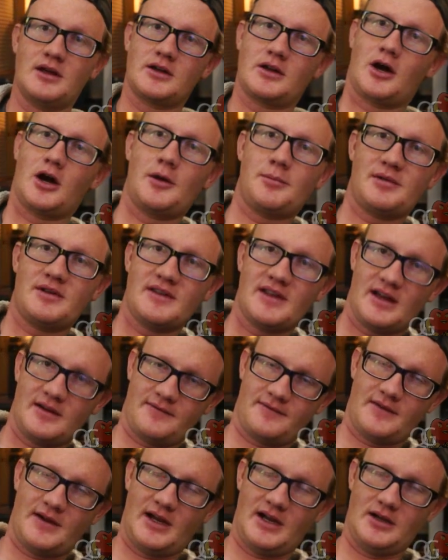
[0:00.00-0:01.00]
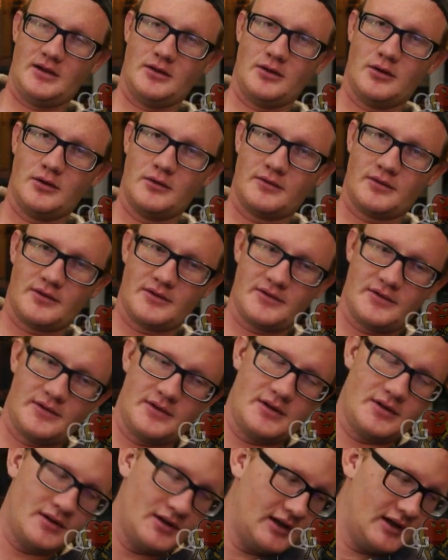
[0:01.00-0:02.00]
copy that file over to
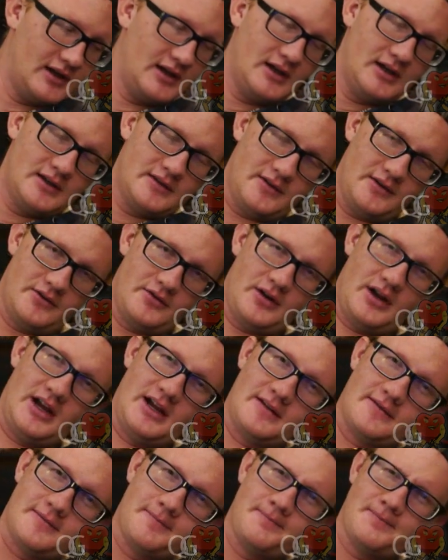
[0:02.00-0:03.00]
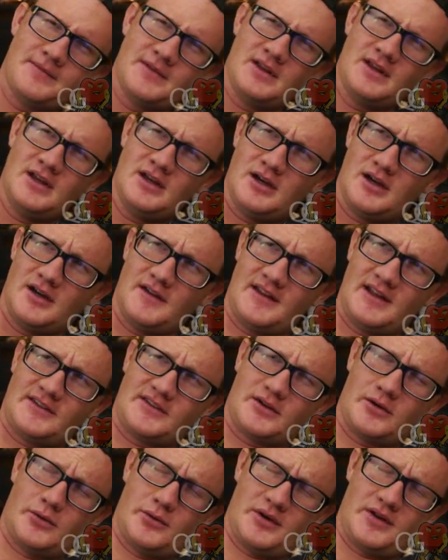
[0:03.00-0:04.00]
the drive. that's
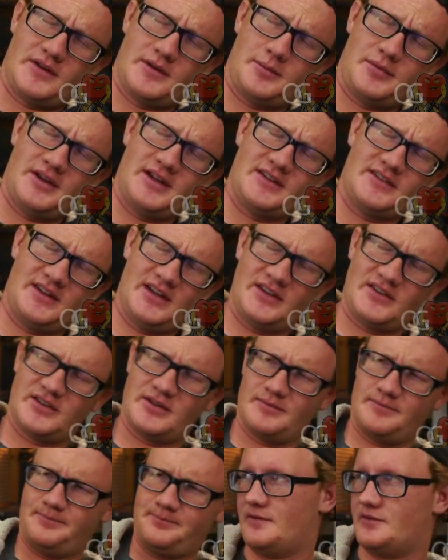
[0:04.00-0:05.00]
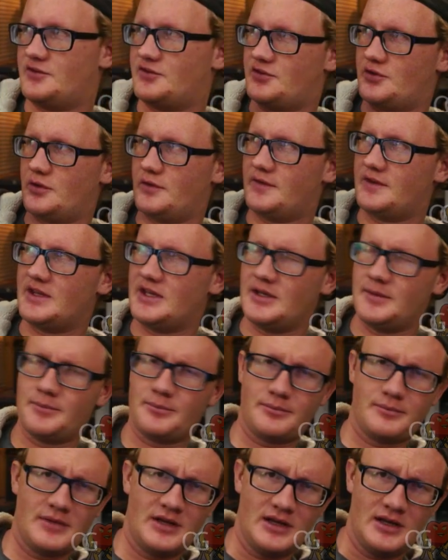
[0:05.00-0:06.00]
going in the PlayStation. Should the
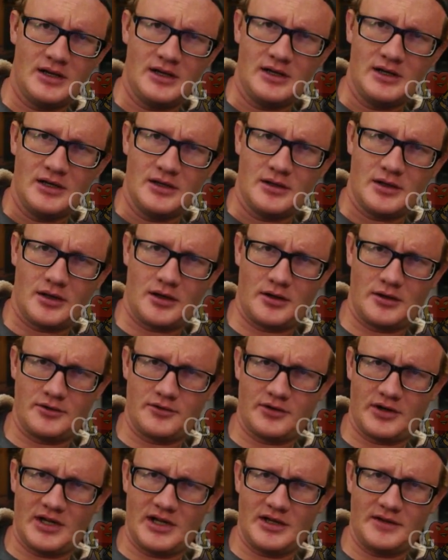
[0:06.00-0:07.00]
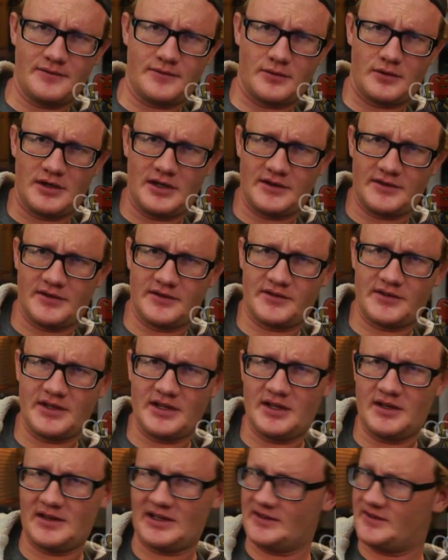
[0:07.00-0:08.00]
hard drive or
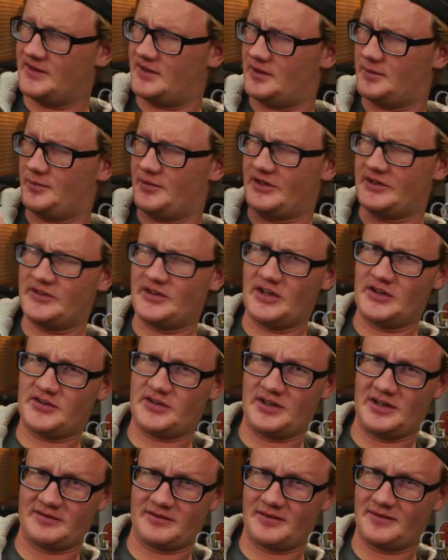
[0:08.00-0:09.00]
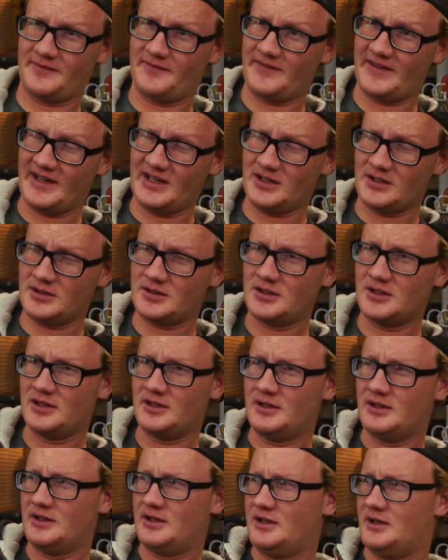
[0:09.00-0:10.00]
SSD that's in the PlayStation ever fail,
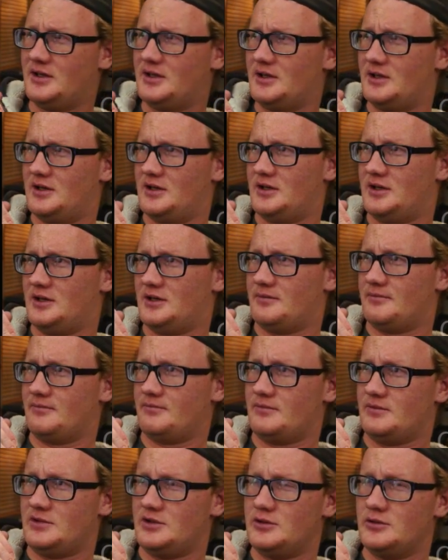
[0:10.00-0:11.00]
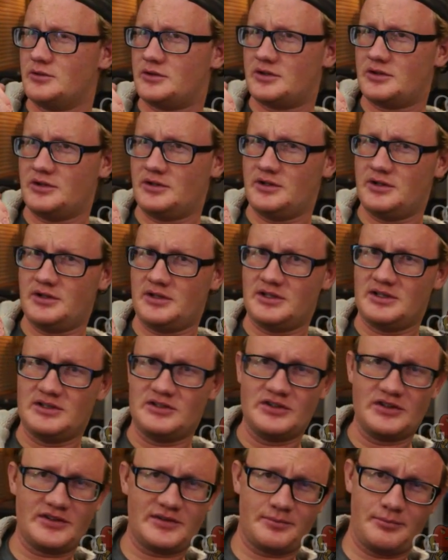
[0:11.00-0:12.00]
you could
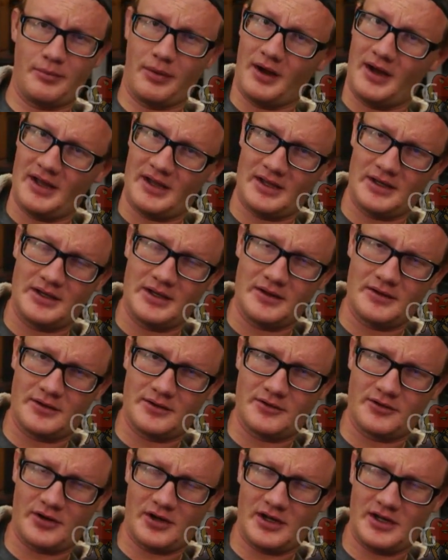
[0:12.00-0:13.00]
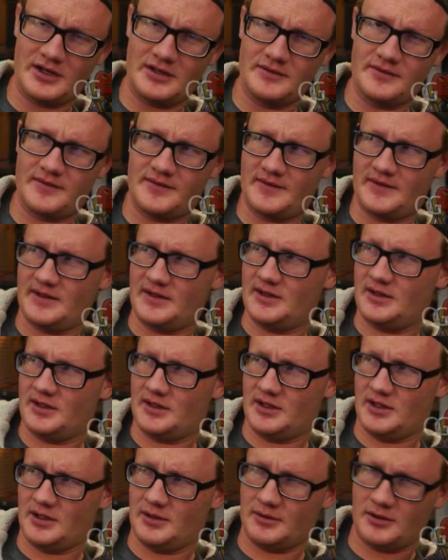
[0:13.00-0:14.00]
just buy another drive,
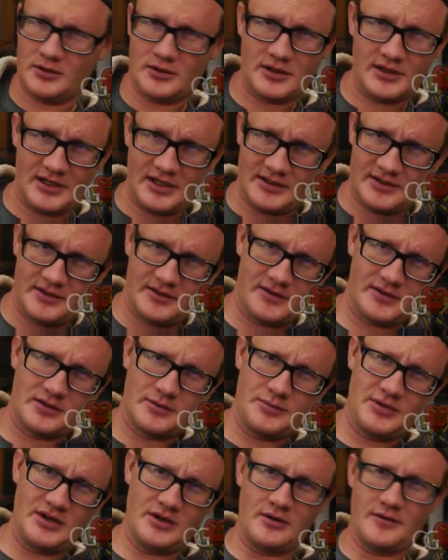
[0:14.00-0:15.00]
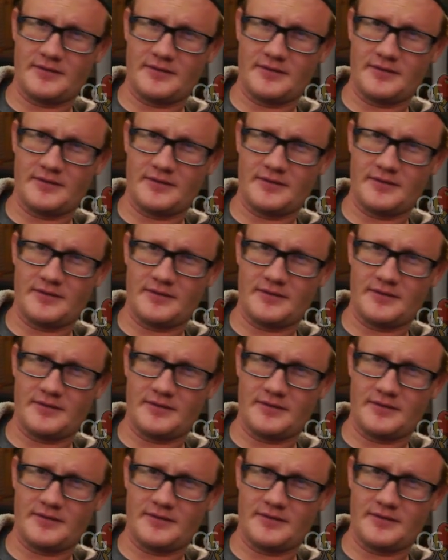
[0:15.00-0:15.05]
connect it to the computer,